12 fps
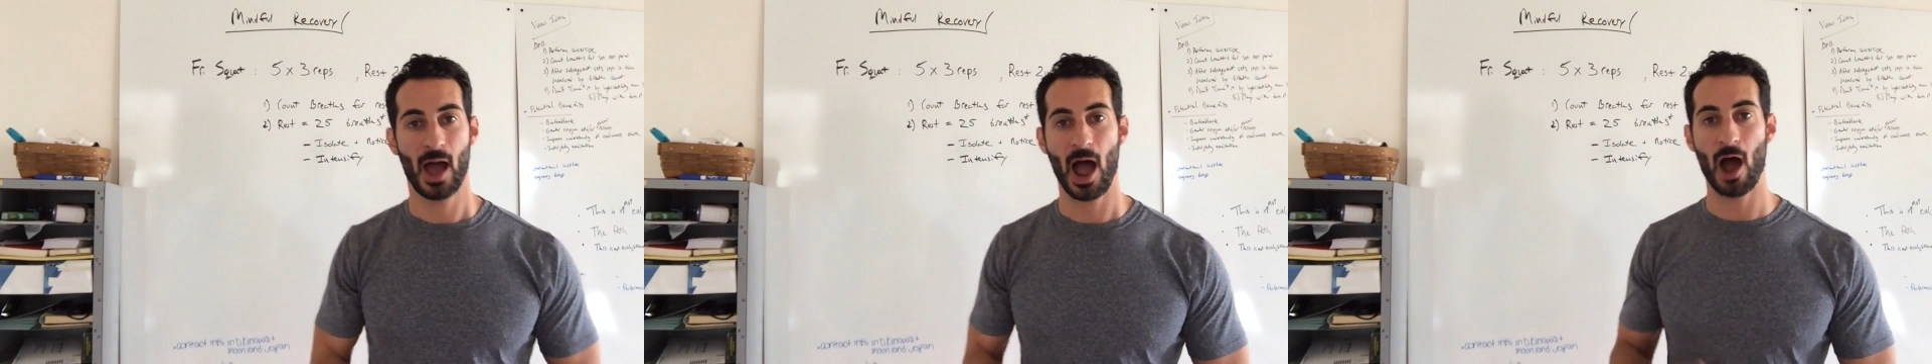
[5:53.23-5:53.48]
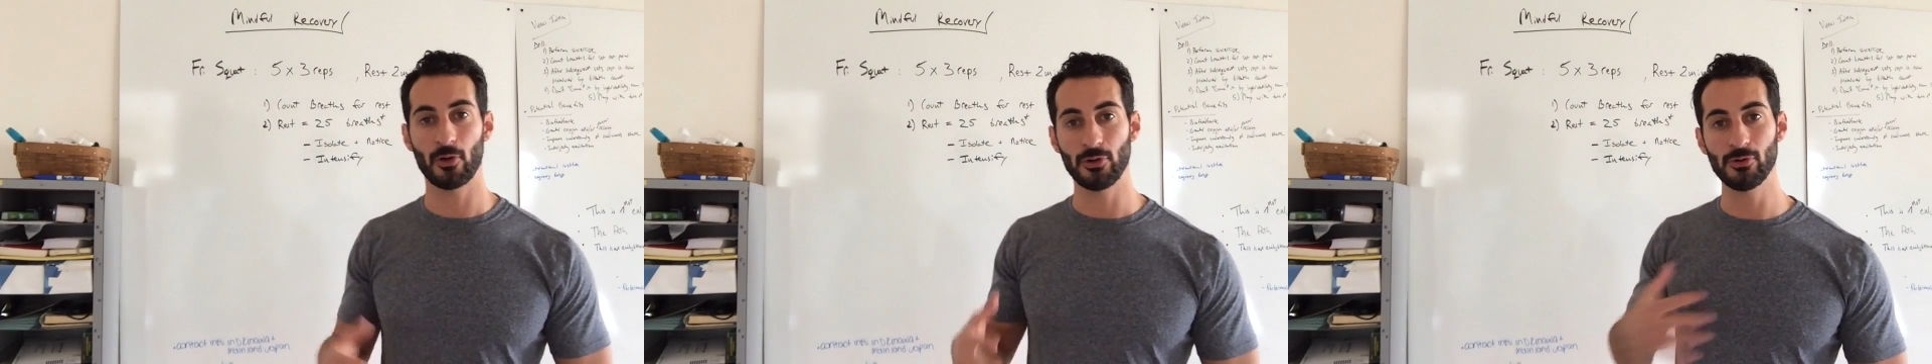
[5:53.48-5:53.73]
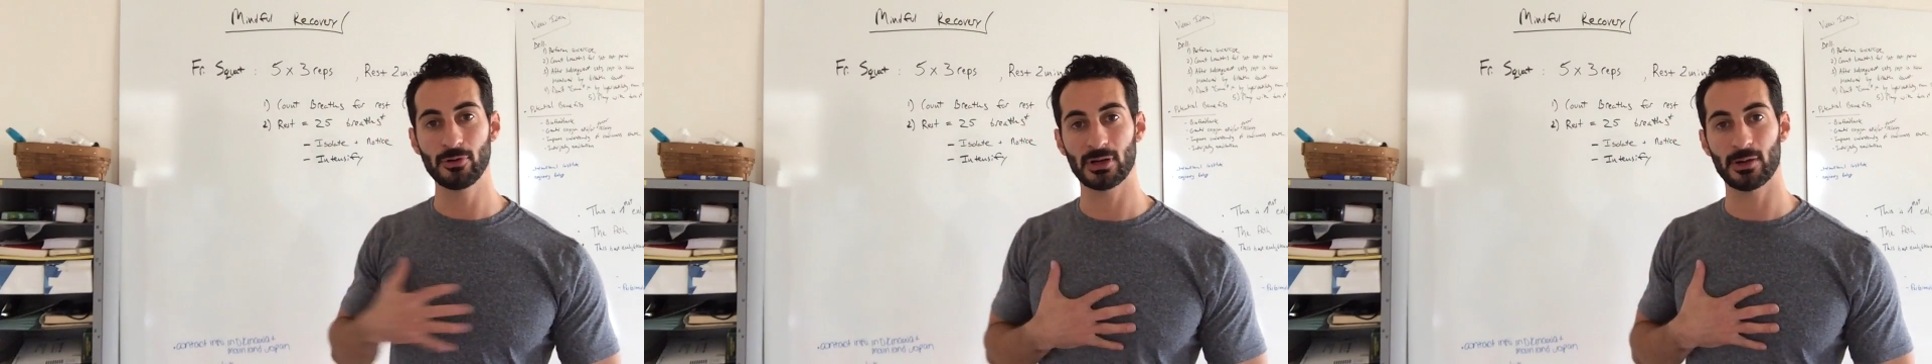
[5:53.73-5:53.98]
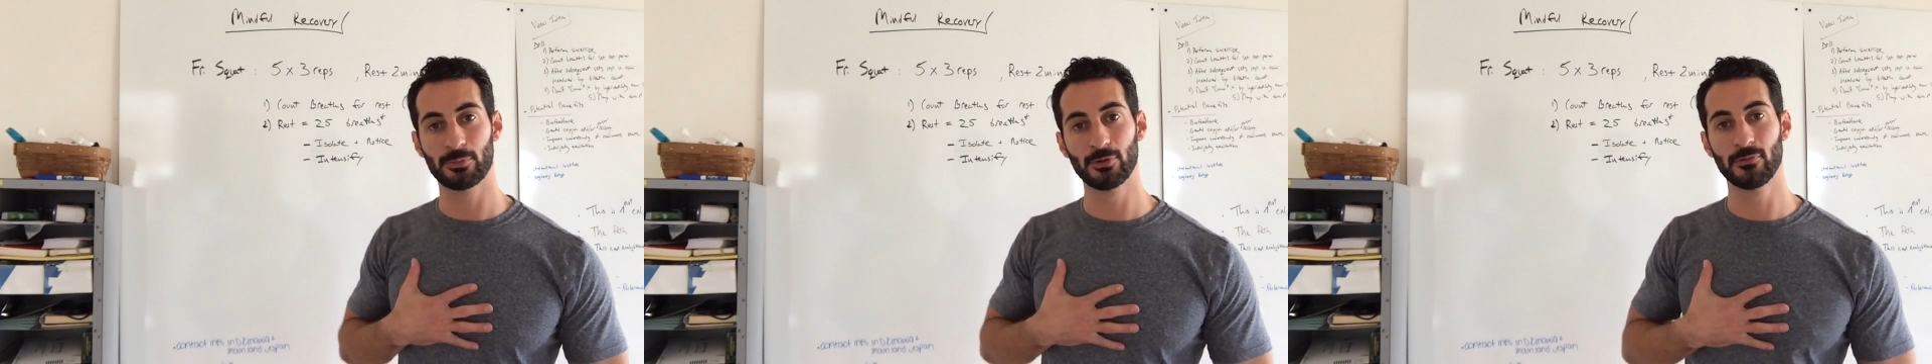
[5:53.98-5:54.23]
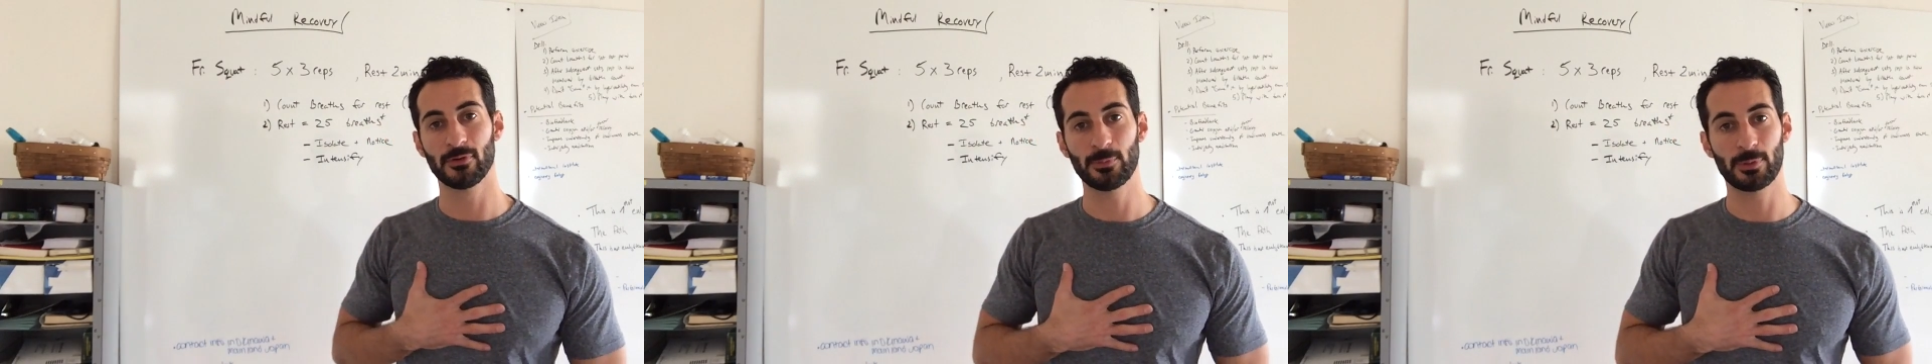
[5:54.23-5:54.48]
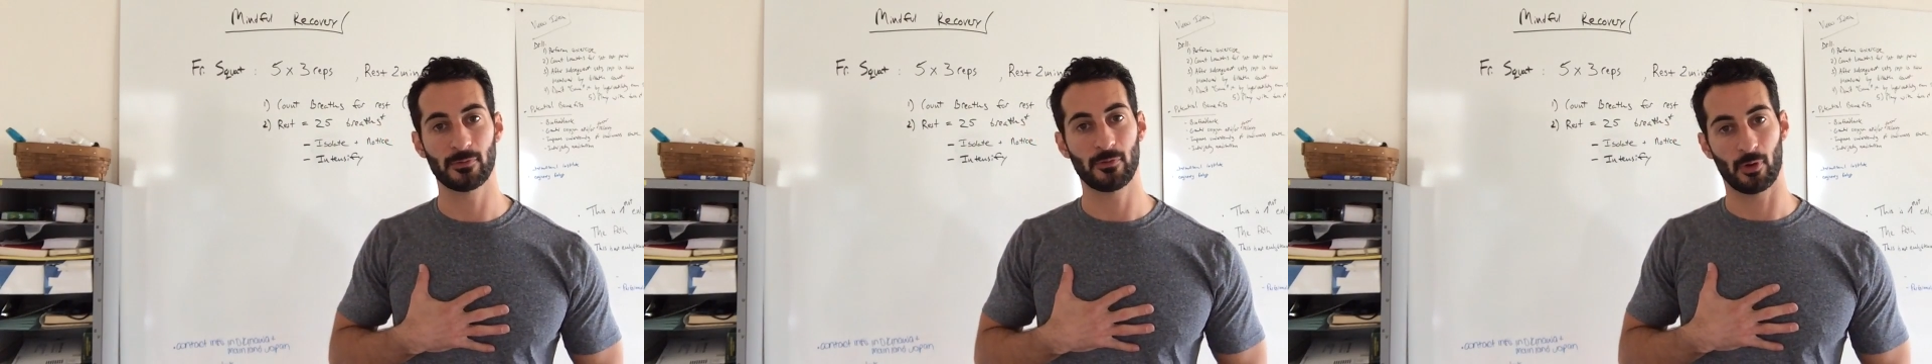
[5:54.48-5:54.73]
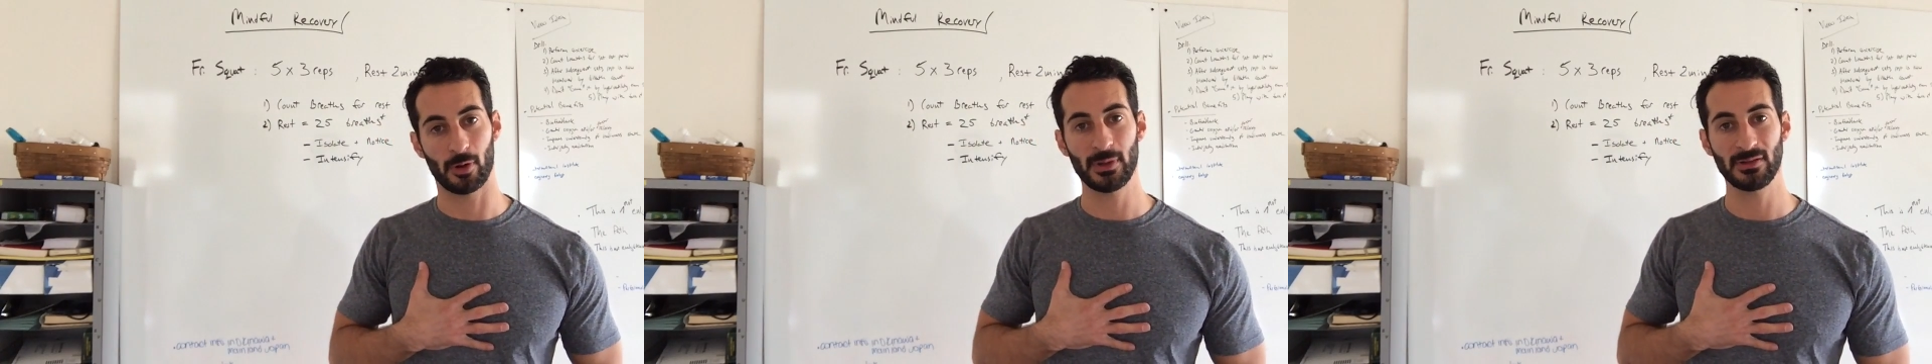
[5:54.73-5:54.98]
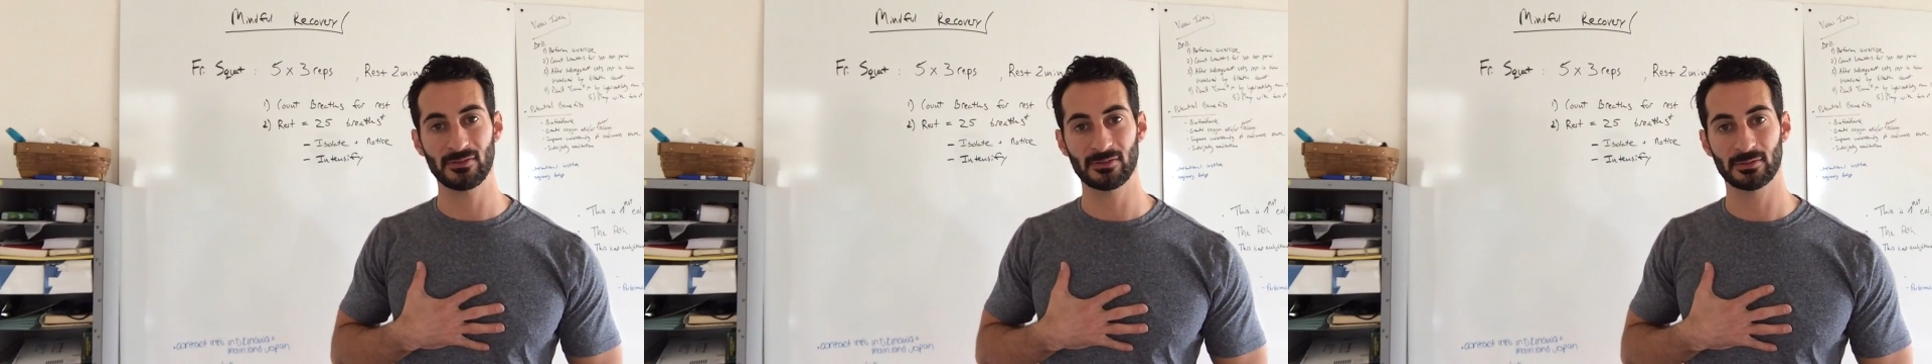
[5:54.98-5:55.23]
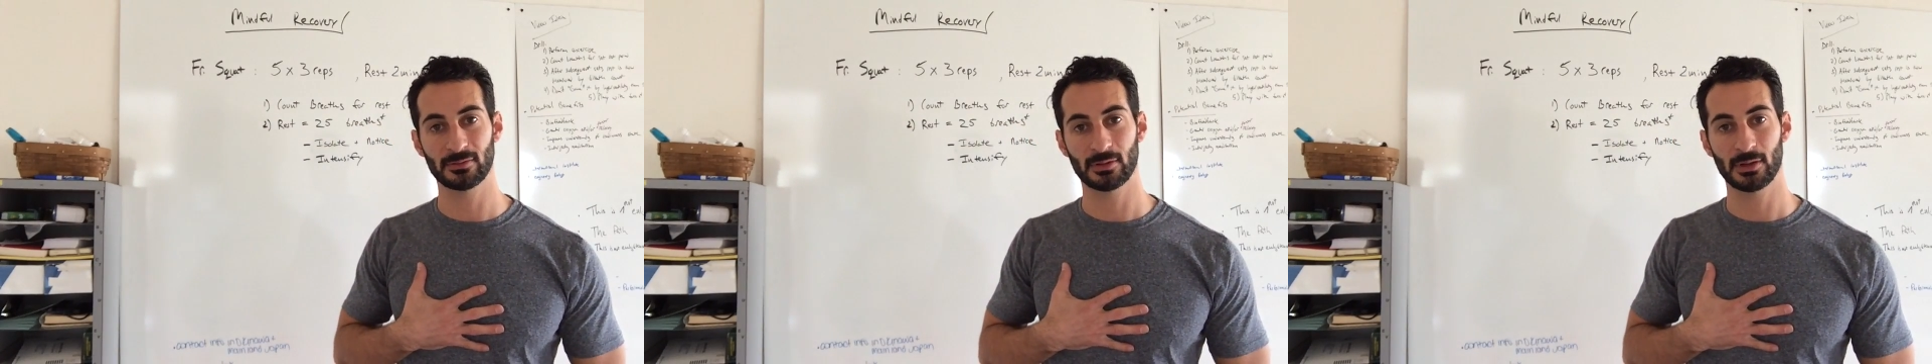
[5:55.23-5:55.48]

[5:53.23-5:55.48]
how you can improve your performance